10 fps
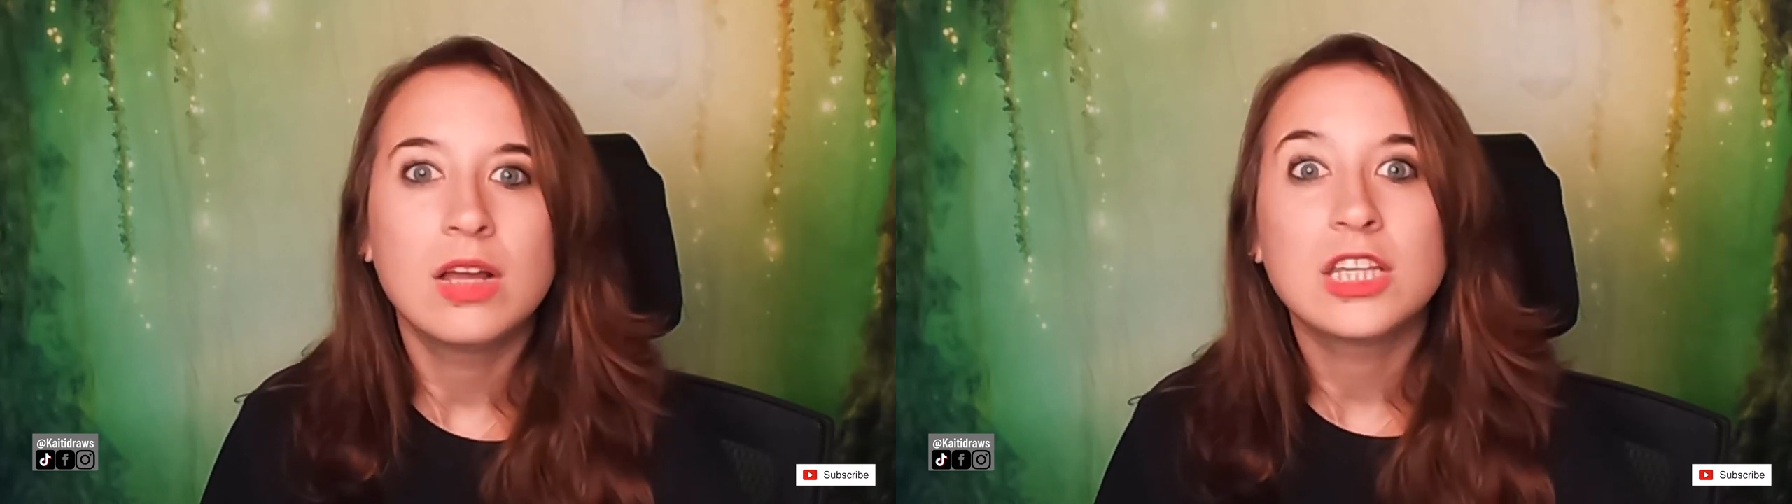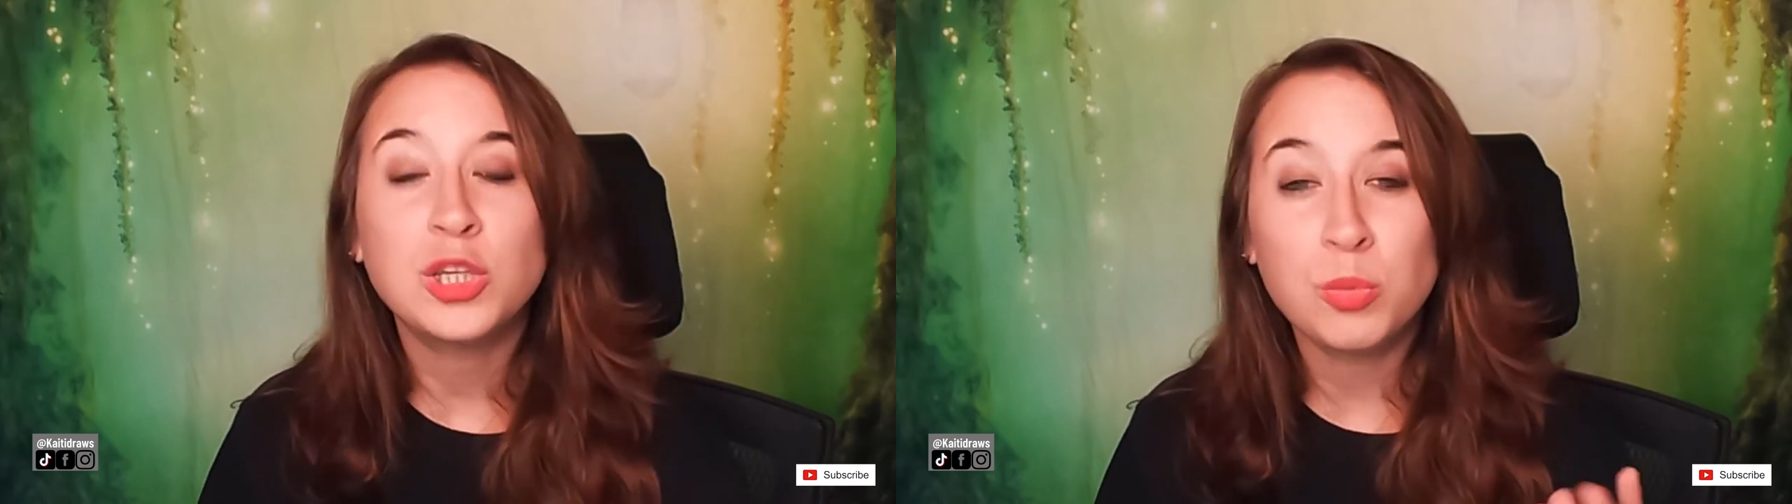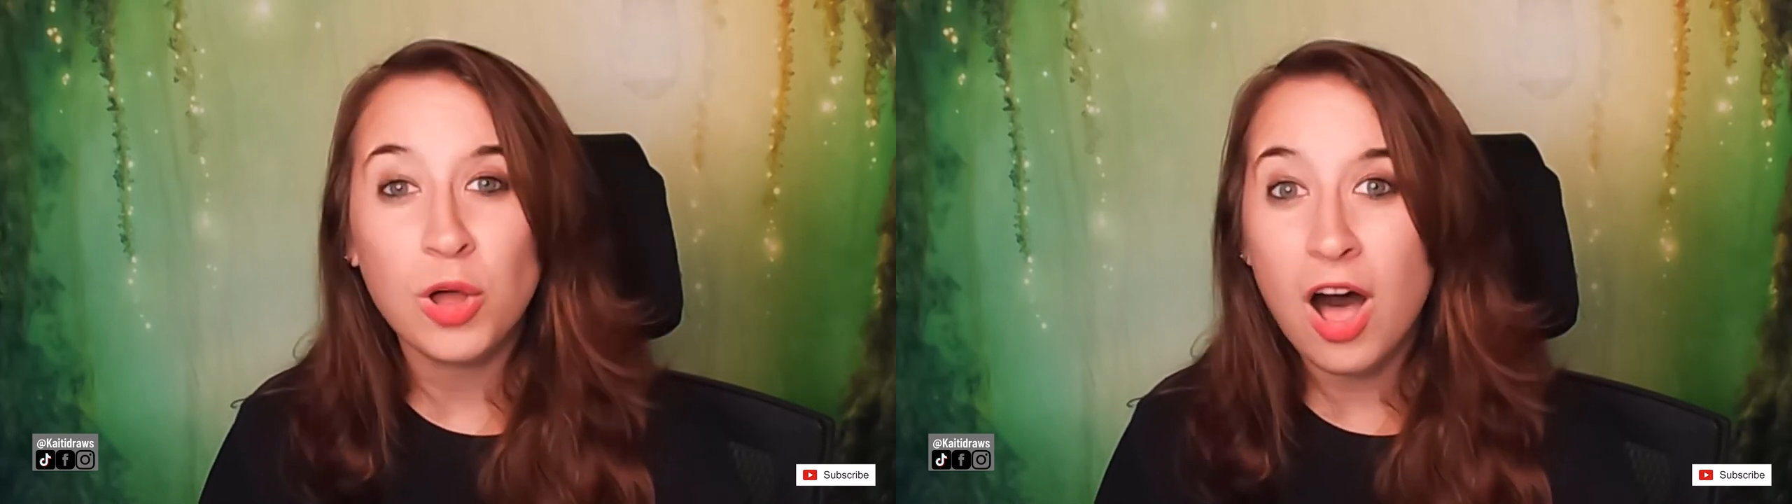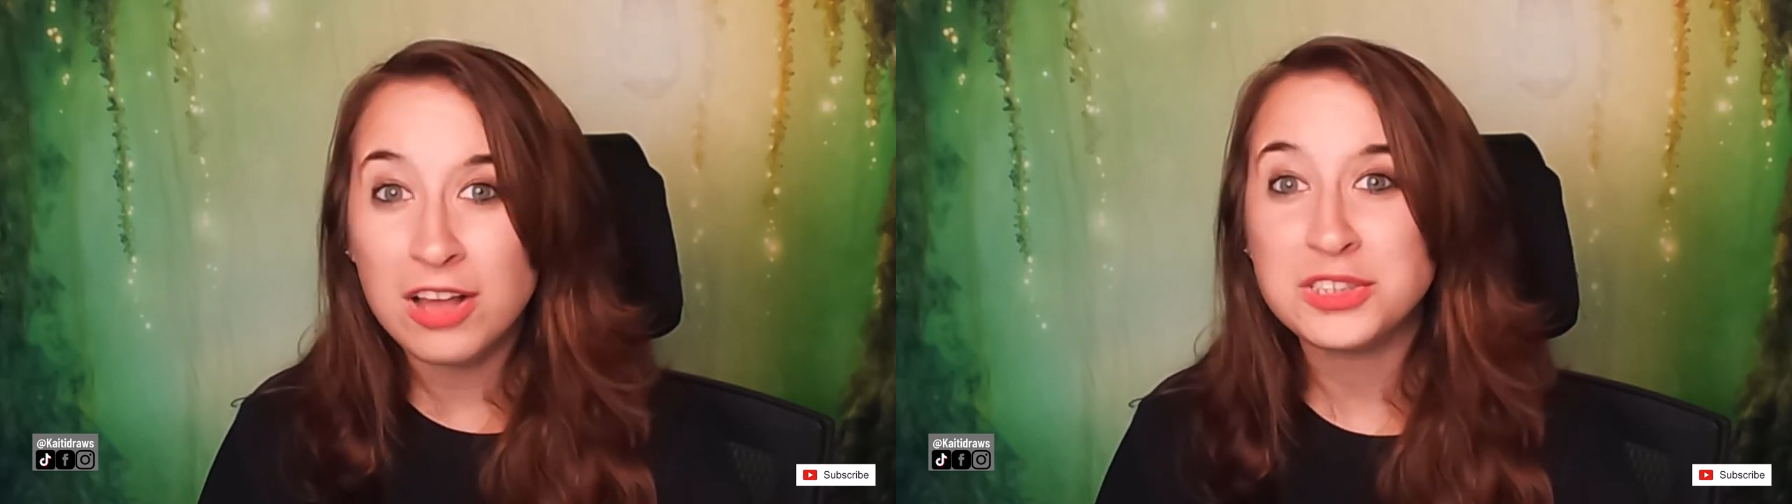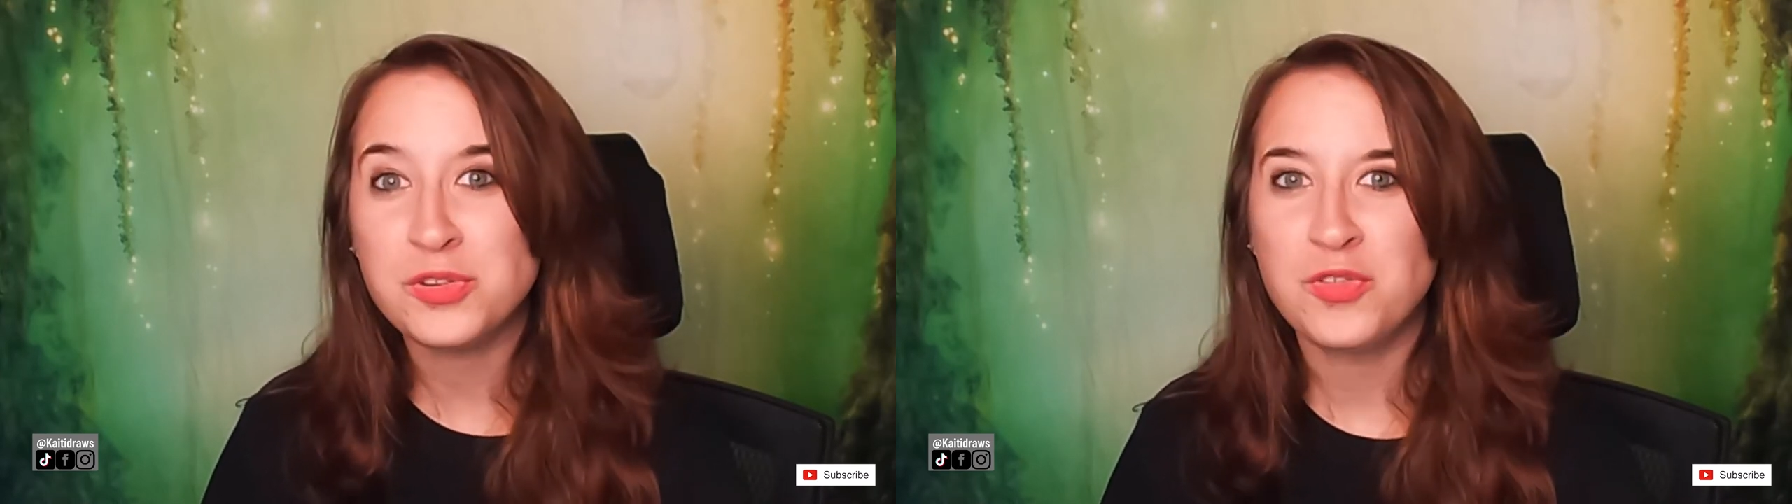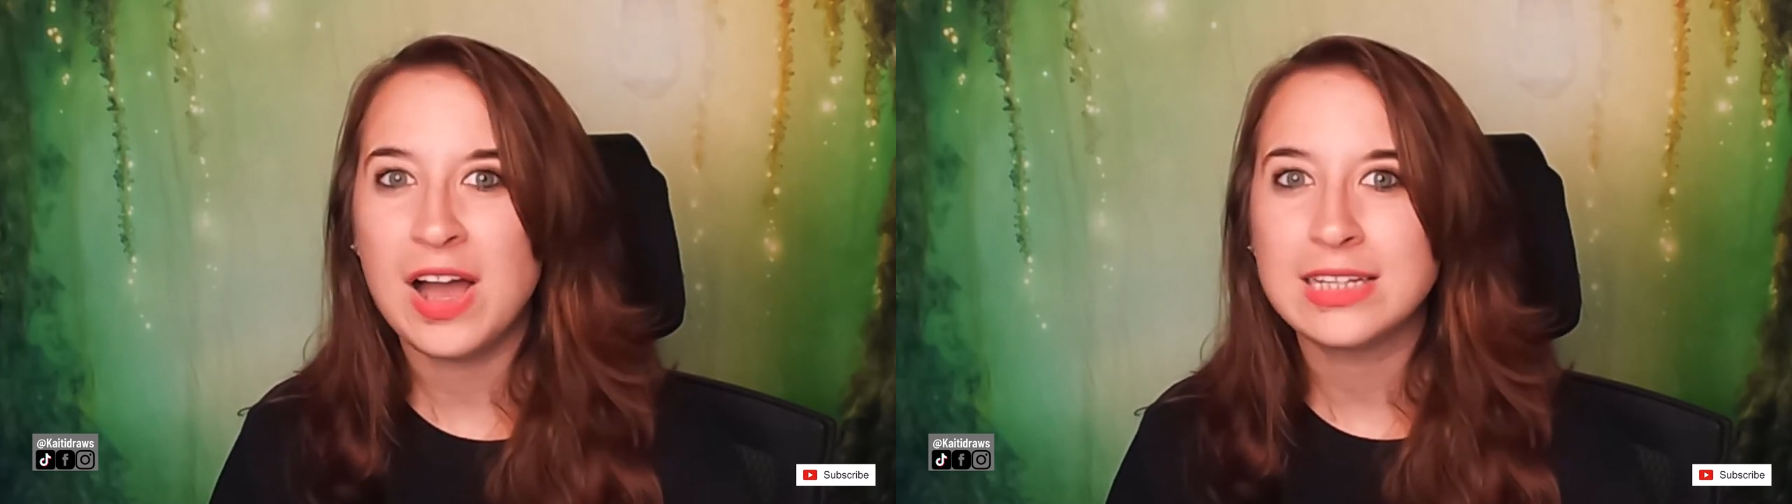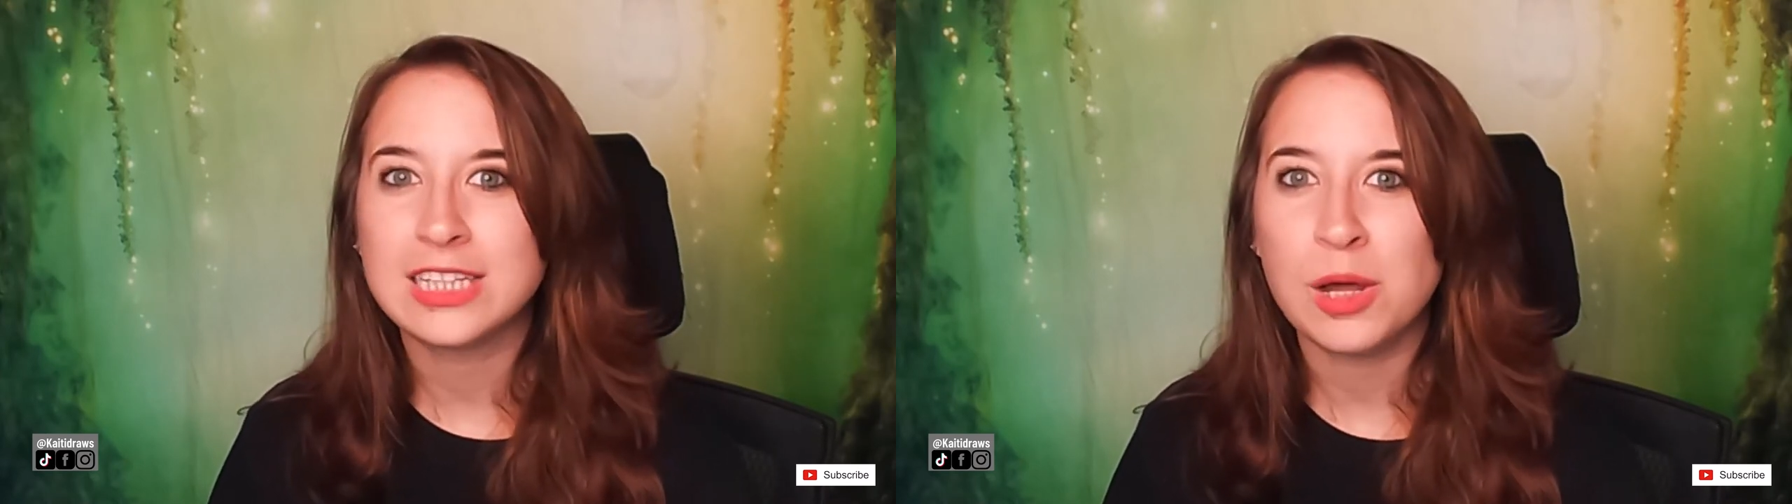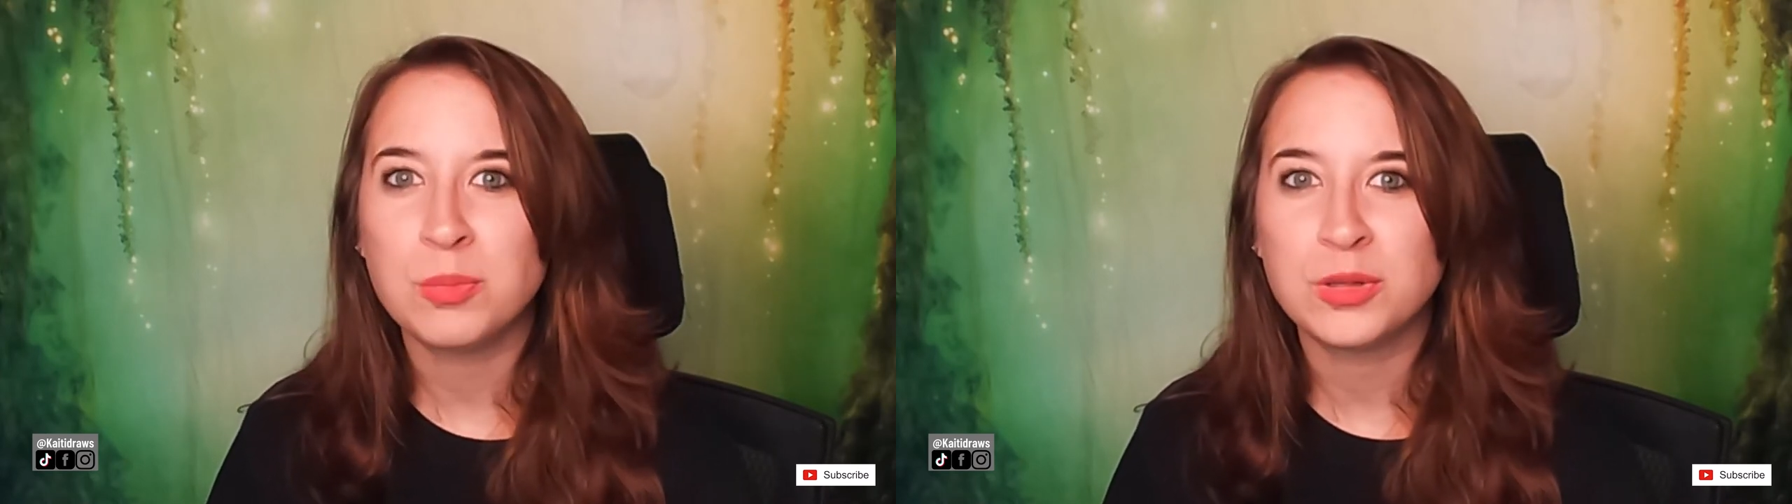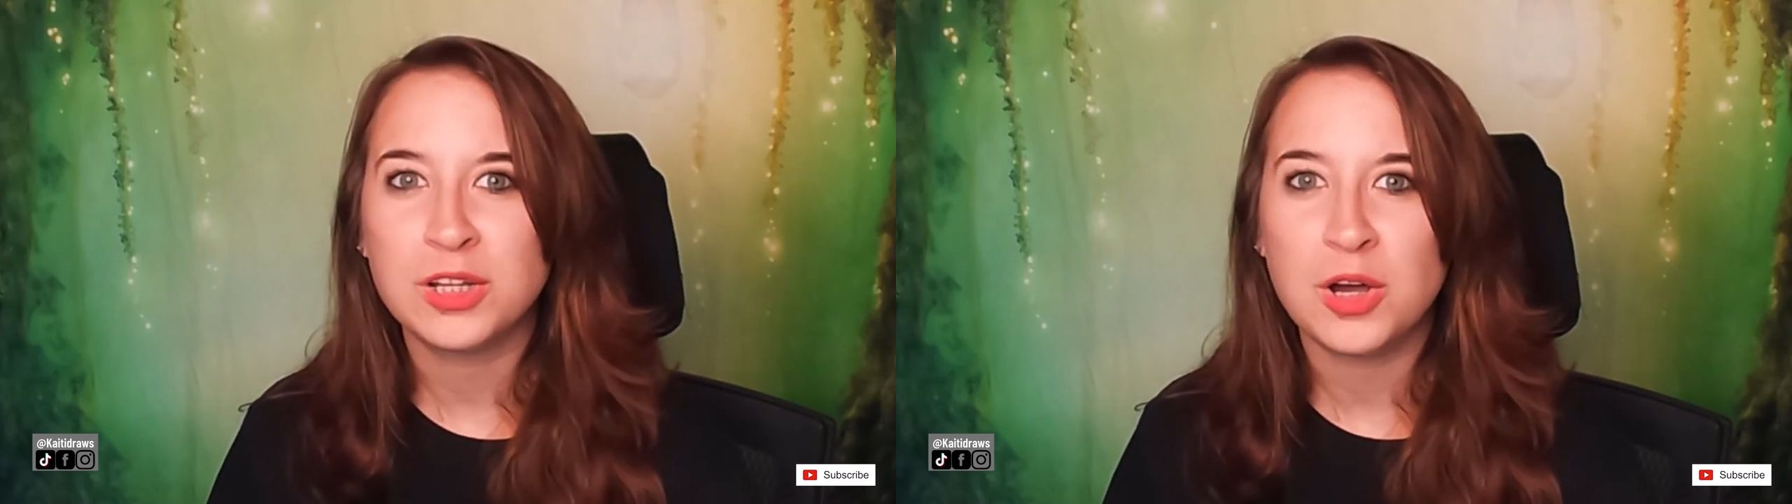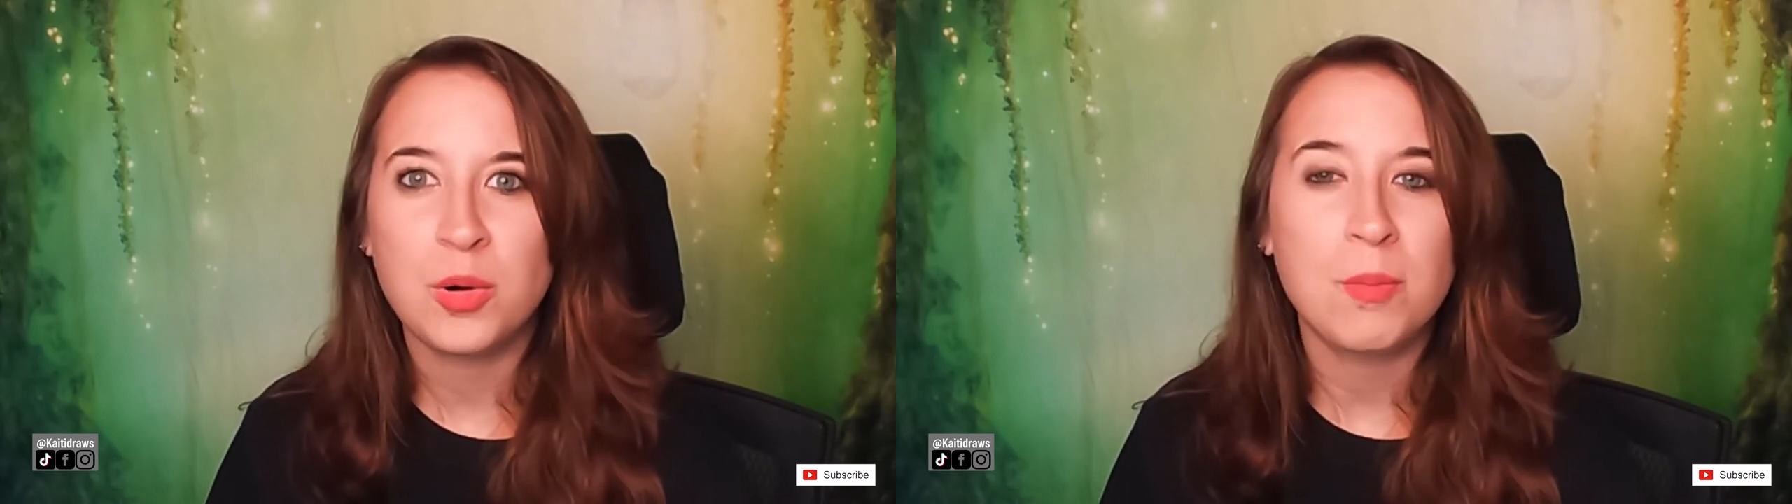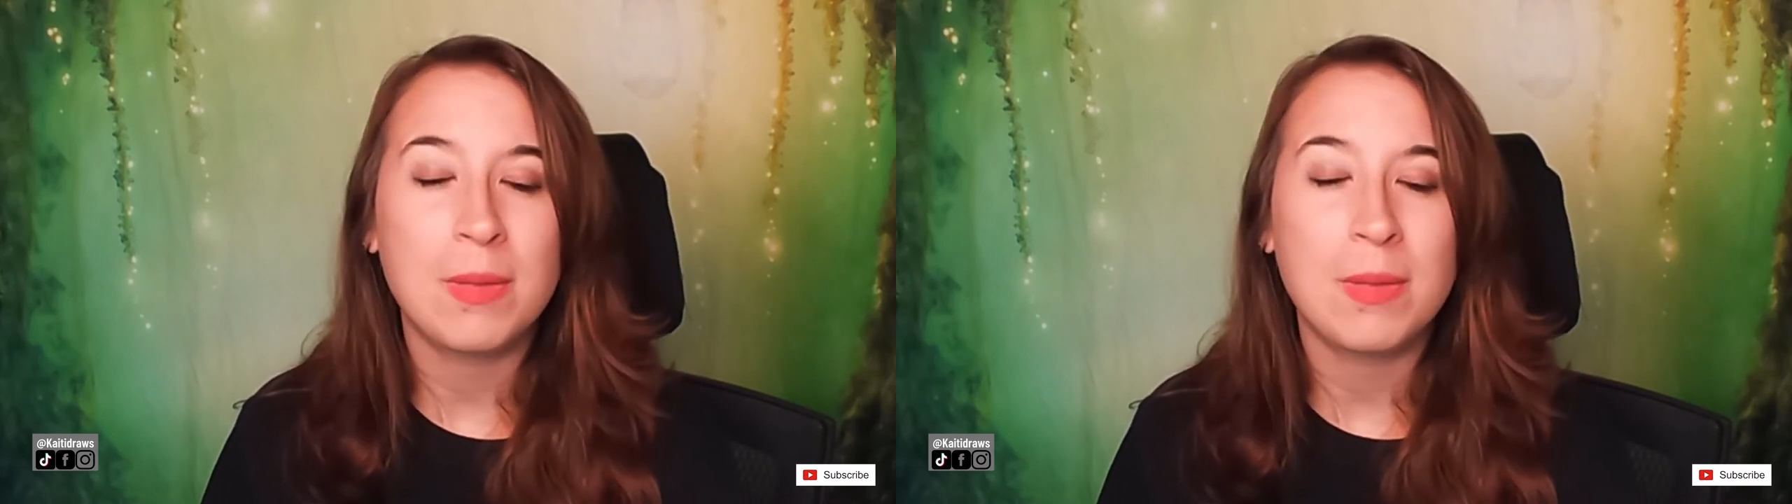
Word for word: You will also find down below